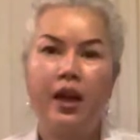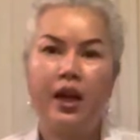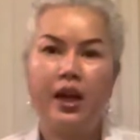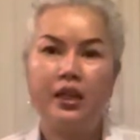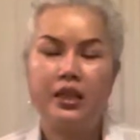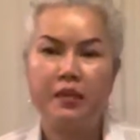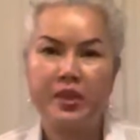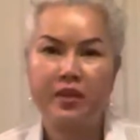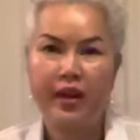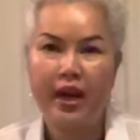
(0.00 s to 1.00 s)
and
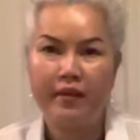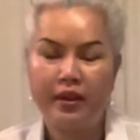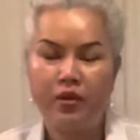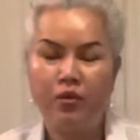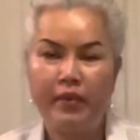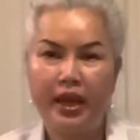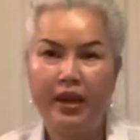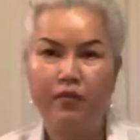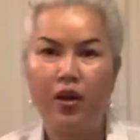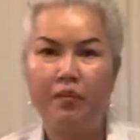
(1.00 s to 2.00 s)
subscribe to me
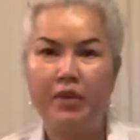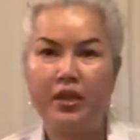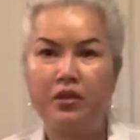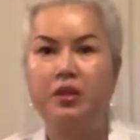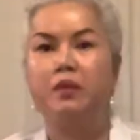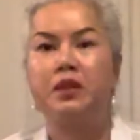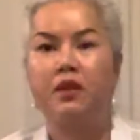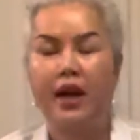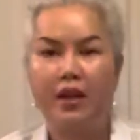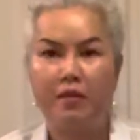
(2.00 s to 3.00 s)
and want me to
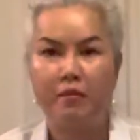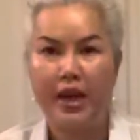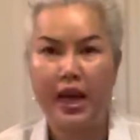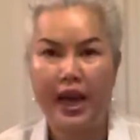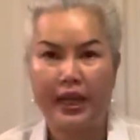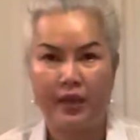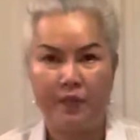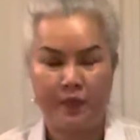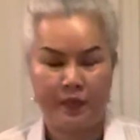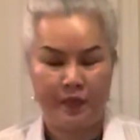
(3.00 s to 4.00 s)
subscribe in back,
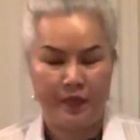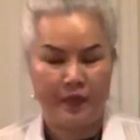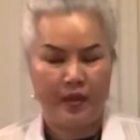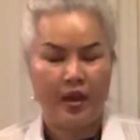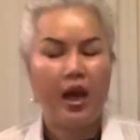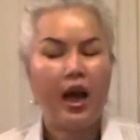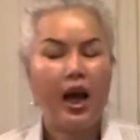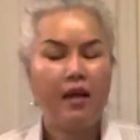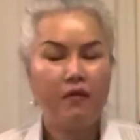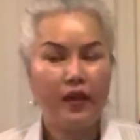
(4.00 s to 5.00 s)

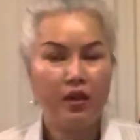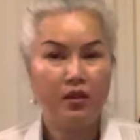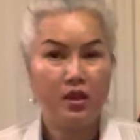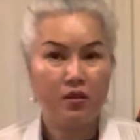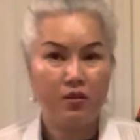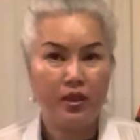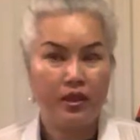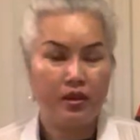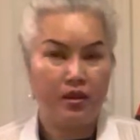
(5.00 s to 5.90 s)
I will do it.